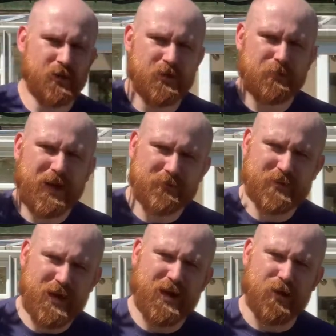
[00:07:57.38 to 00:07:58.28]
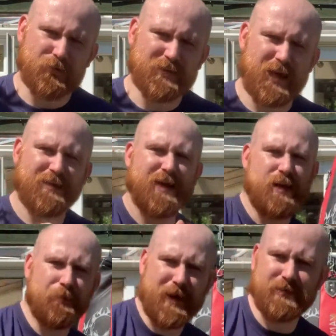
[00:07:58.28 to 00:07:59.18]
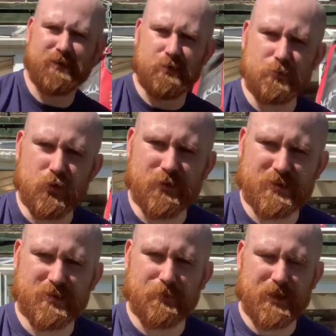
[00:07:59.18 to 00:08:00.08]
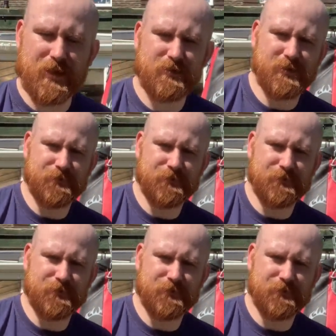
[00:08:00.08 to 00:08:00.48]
But after that, I would say then abandon and move into something else.